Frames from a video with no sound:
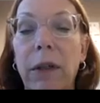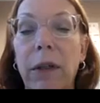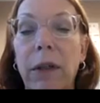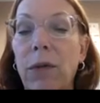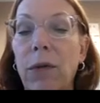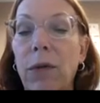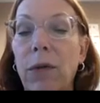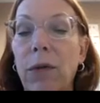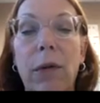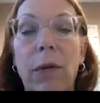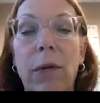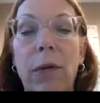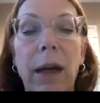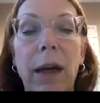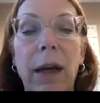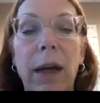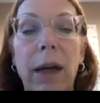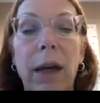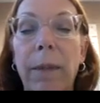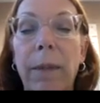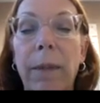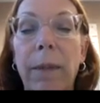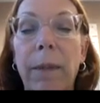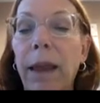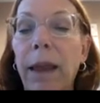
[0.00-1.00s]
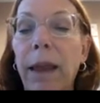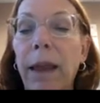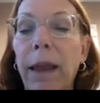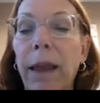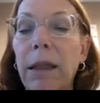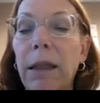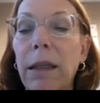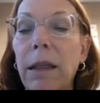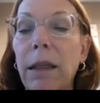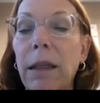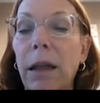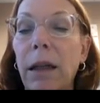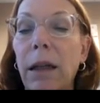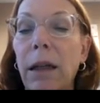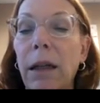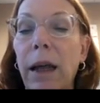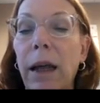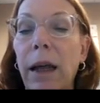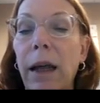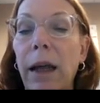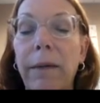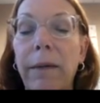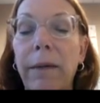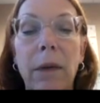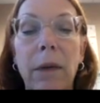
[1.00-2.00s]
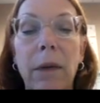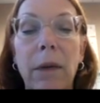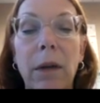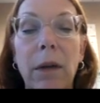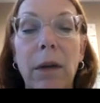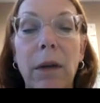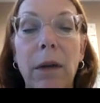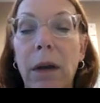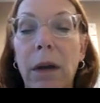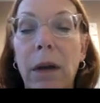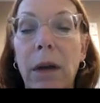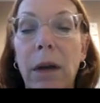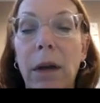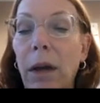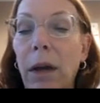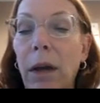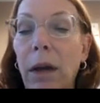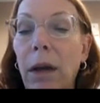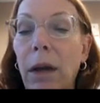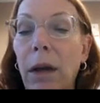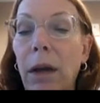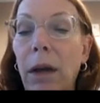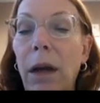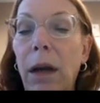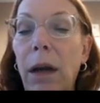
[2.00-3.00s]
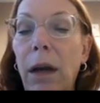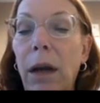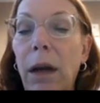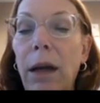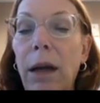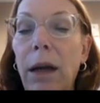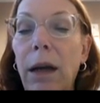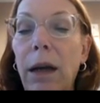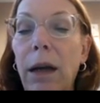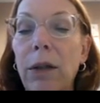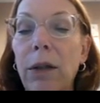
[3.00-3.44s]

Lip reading: whole thing. That's the letter. Next.